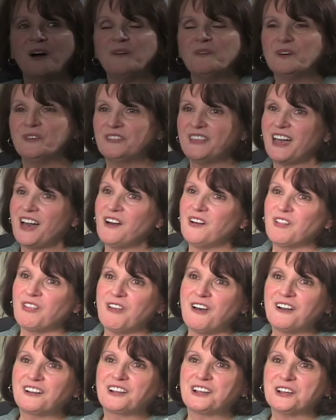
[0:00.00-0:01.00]
Well, now
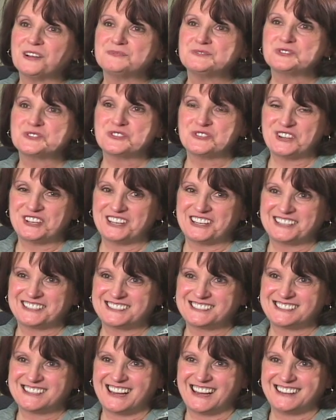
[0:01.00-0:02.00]
along comes Green
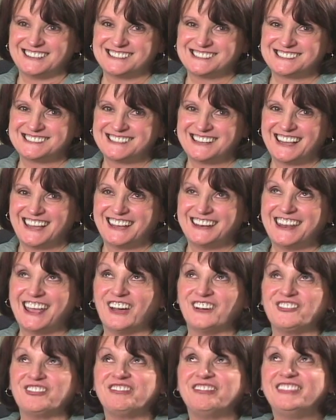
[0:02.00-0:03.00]
Exchange.
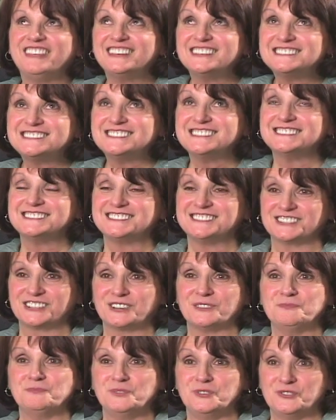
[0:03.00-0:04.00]
Now this is a
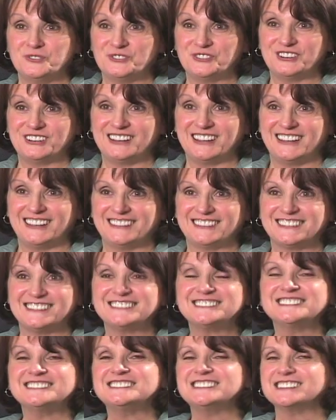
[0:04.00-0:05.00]
community.
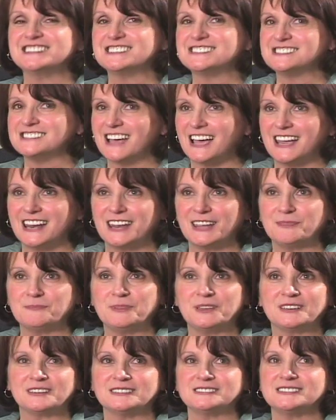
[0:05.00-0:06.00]
This is exciting
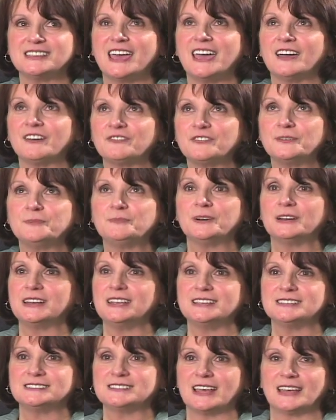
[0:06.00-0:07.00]
because
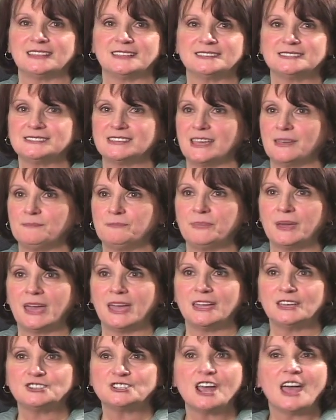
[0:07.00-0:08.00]
everybody is on the same
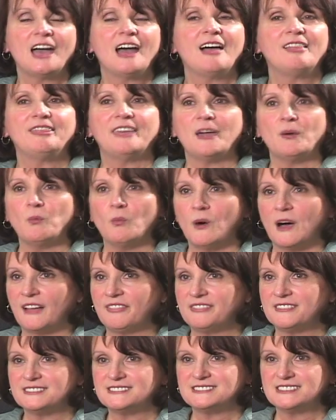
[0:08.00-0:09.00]
page. They
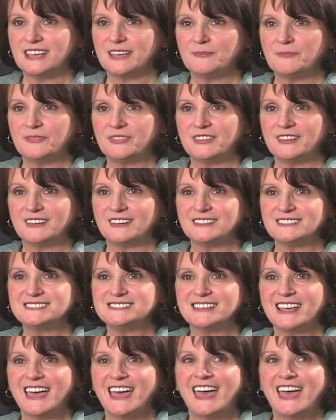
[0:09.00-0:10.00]
want the same
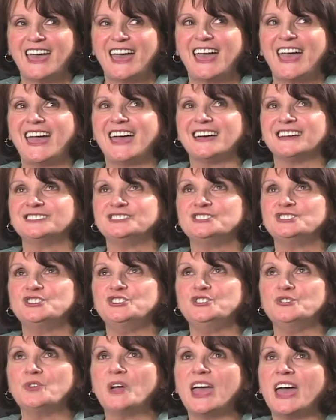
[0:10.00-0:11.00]
things, and
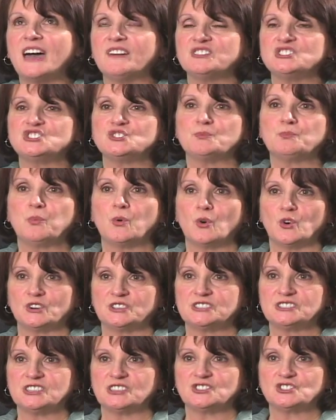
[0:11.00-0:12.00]
you have a
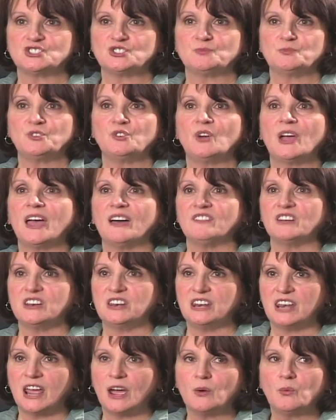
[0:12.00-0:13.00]
support system. You have a
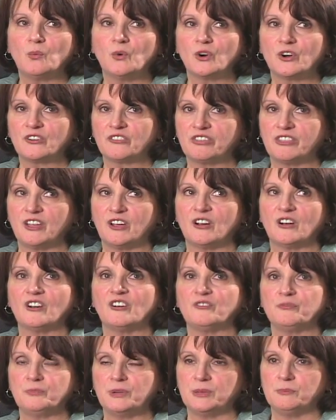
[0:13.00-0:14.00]
network there
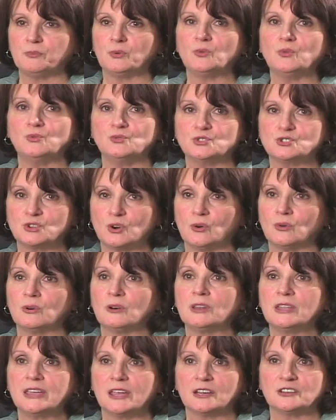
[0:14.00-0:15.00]
of people who
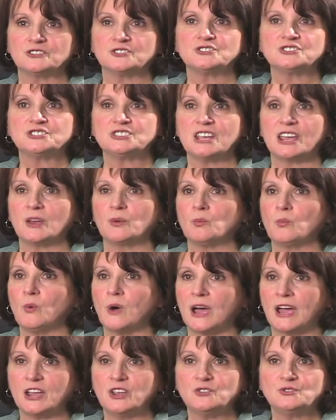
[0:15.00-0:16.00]
totally understand
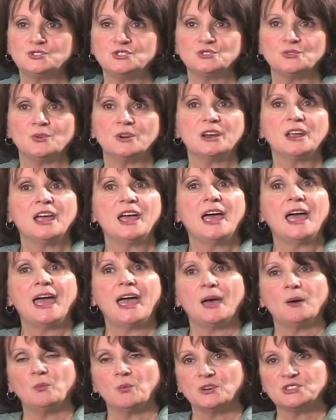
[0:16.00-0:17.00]
why you do it
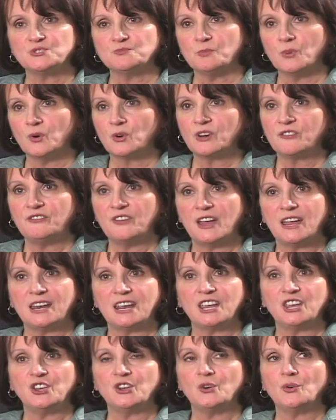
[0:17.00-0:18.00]
and what's
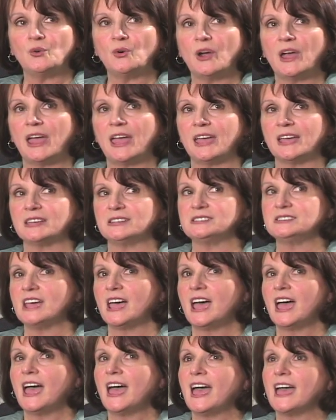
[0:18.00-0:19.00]
motivating you and
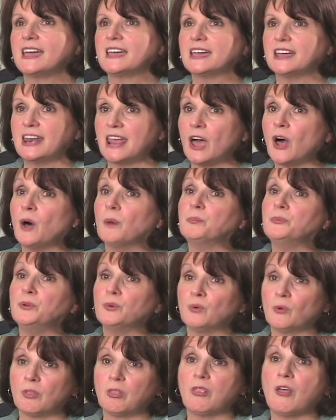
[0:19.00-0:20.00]
can help
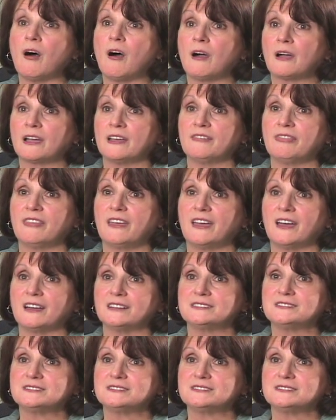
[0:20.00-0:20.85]
you along in that.